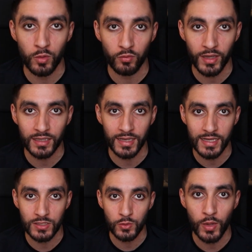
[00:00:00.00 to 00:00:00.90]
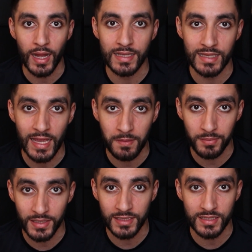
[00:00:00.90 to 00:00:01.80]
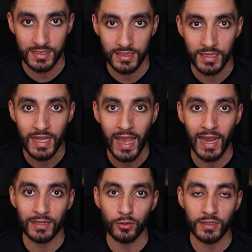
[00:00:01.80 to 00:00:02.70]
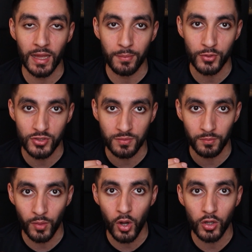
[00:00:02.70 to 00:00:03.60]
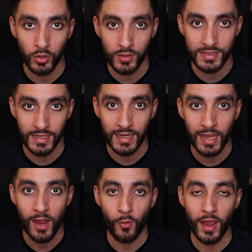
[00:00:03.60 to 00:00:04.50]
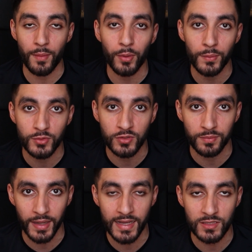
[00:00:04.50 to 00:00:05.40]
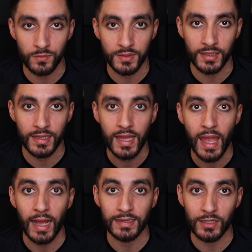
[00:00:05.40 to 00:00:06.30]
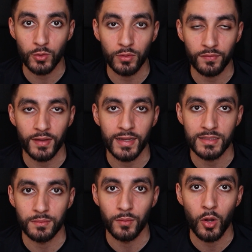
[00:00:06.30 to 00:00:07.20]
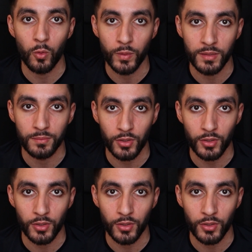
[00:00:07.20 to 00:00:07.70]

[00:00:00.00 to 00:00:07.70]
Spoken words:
will recognize you as a purchaser, and you'll get pushed more content where it prompts you to buy something, and then you will find more winning